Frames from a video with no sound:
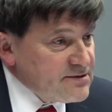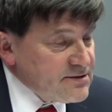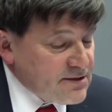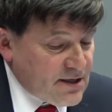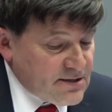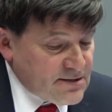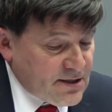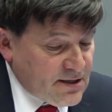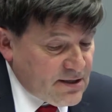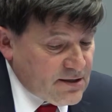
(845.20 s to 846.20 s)
and
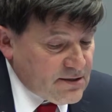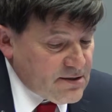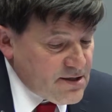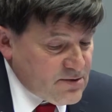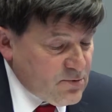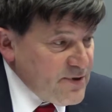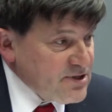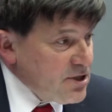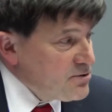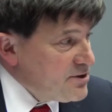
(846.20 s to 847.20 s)
it would be
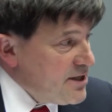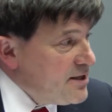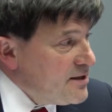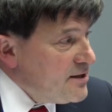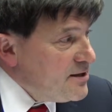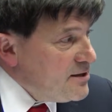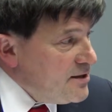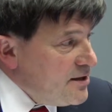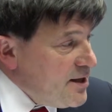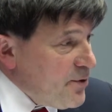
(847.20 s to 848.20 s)
totally
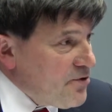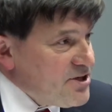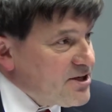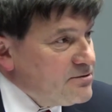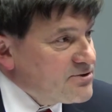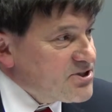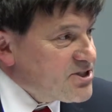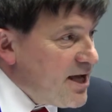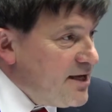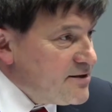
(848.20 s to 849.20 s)
hypocritical to
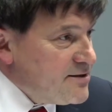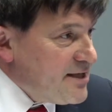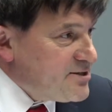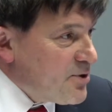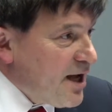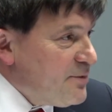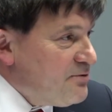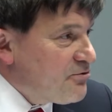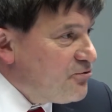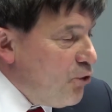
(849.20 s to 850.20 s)
say that NATO can be
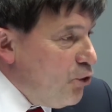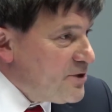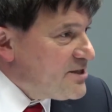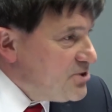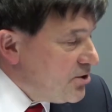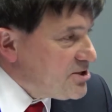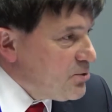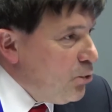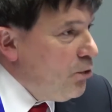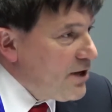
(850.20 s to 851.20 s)
reformed. It's not. It's
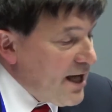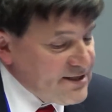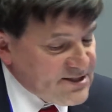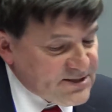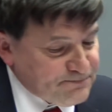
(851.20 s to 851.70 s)
a war alliance.